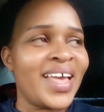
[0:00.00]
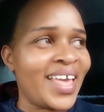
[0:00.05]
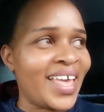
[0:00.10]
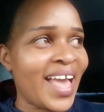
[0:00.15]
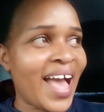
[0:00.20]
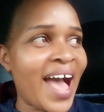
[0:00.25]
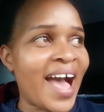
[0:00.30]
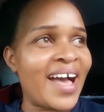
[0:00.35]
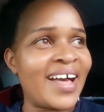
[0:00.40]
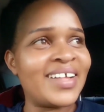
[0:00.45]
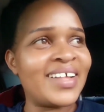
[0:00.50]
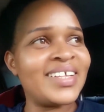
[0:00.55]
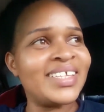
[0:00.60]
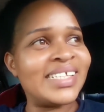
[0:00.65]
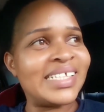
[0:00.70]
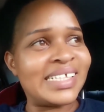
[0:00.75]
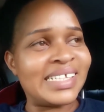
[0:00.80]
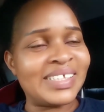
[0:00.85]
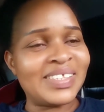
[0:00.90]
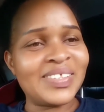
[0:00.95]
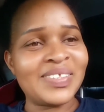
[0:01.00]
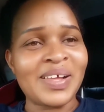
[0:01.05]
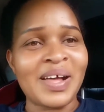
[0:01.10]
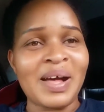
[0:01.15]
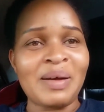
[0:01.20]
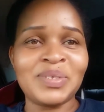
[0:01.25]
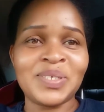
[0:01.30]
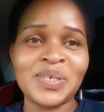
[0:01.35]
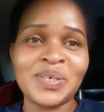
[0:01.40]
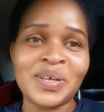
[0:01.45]
yeah so
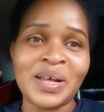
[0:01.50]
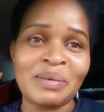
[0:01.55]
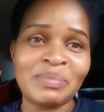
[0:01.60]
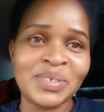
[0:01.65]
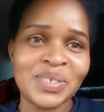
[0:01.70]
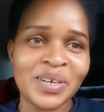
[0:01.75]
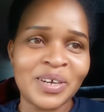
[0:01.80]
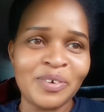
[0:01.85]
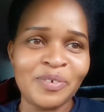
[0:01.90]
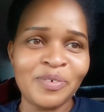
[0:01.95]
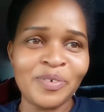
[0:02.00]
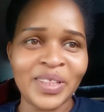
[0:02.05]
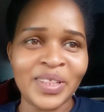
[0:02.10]
i'm so i'm sorry for